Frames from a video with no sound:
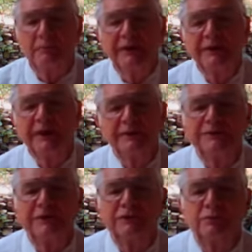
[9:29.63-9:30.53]
My daddy
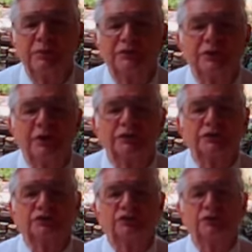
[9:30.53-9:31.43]
said to me, shine
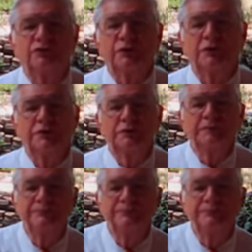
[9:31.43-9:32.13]
your shoes, son.